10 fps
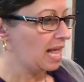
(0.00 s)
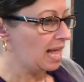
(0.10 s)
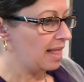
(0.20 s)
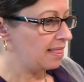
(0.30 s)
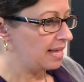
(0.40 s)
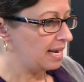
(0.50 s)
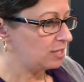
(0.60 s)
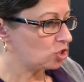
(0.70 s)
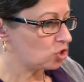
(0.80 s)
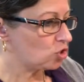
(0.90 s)
and then I
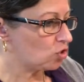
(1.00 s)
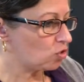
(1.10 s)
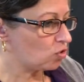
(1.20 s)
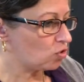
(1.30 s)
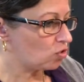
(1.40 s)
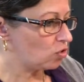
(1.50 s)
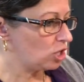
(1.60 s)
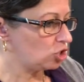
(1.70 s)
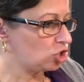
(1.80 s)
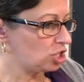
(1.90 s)

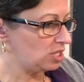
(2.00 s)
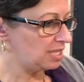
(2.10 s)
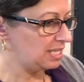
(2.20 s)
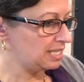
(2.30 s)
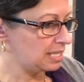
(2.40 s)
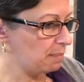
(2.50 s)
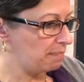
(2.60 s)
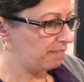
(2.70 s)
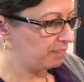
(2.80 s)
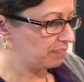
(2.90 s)
scrunched this up
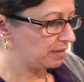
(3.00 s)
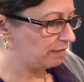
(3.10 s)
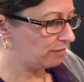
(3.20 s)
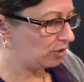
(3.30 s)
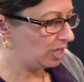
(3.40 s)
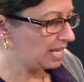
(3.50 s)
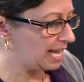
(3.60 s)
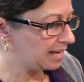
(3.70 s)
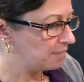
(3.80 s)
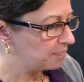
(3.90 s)
for a
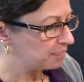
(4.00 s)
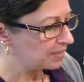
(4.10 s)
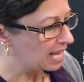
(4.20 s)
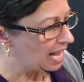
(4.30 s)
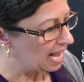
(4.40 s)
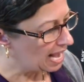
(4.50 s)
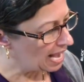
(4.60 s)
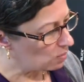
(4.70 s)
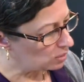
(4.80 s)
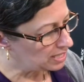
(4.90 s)
leg, I
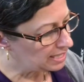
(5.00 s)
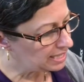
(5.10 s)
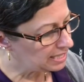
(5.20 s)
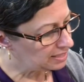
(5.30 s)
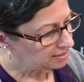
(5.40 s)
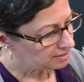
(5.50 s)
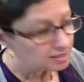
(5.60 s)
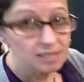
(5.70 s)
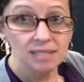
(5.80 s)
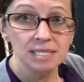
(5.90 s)
would need
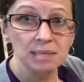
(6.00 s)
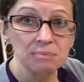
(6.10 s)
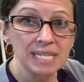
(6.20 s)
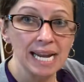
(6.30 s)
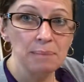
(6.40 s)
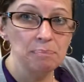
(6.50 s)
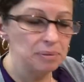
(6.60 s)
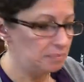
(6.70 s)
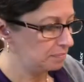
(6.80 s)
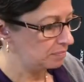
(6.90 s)
some tape
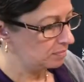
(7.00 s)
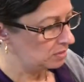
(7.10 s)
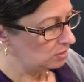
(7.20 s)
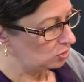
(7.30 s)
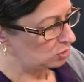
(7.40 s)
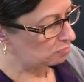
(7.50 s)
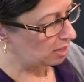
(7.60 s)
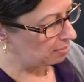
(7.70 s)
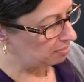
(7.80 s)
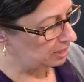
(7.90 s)
to
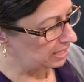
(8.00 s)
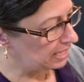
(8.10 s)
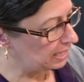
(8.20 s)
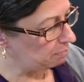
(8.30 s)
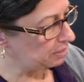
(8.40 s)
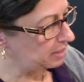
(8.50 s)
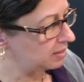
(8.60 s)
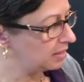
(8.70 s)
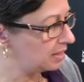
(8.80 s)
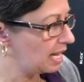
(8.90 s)
probably keep it
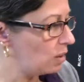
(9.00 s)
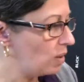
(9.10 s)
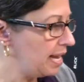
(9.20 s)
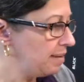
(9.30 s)
that way.